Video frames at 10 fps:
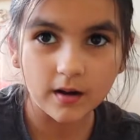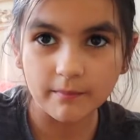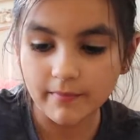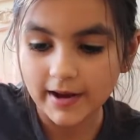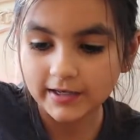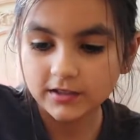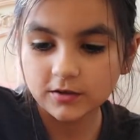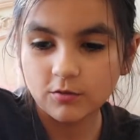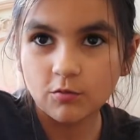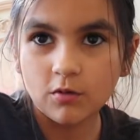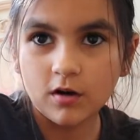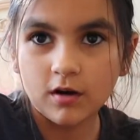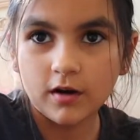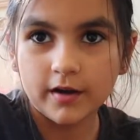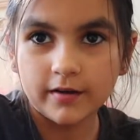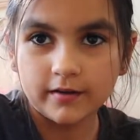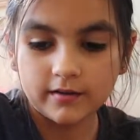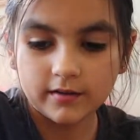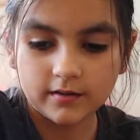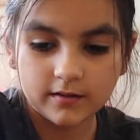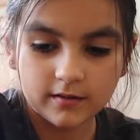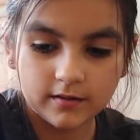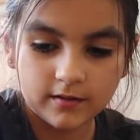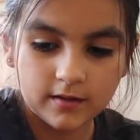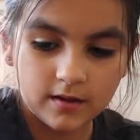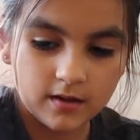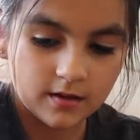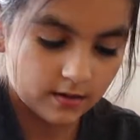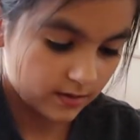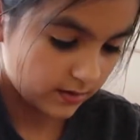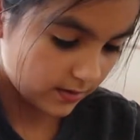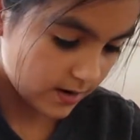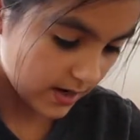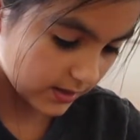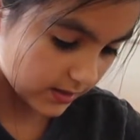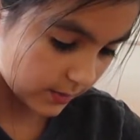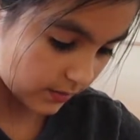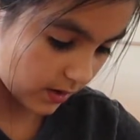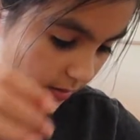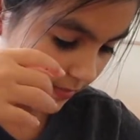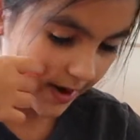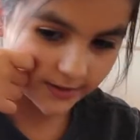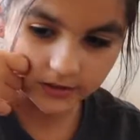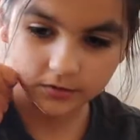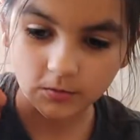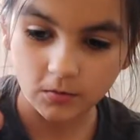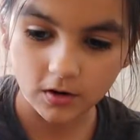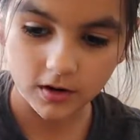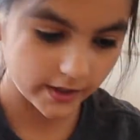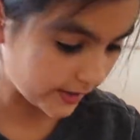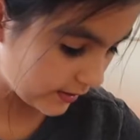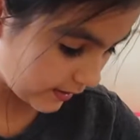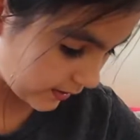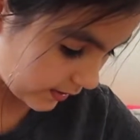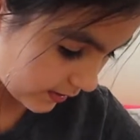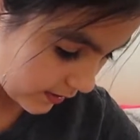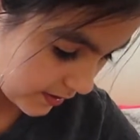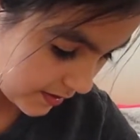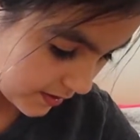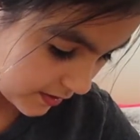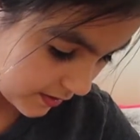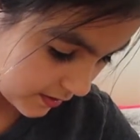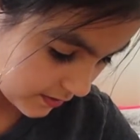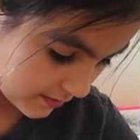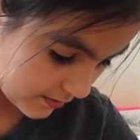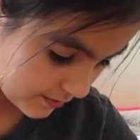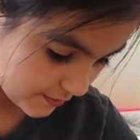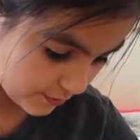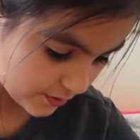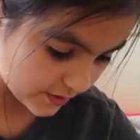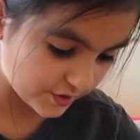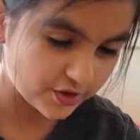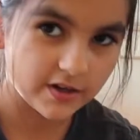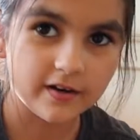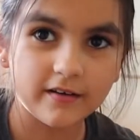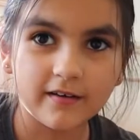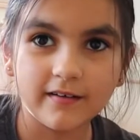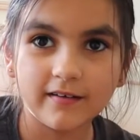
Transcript: a magic wand. Next summer, a magic wand you could share.